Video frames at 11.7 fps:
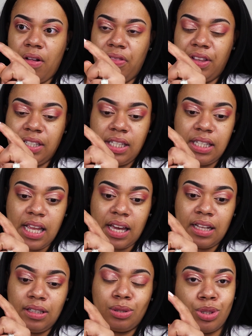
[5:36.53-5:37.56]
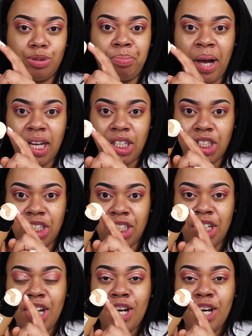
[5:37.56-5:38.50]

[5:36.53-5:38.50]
this is like a little sponge.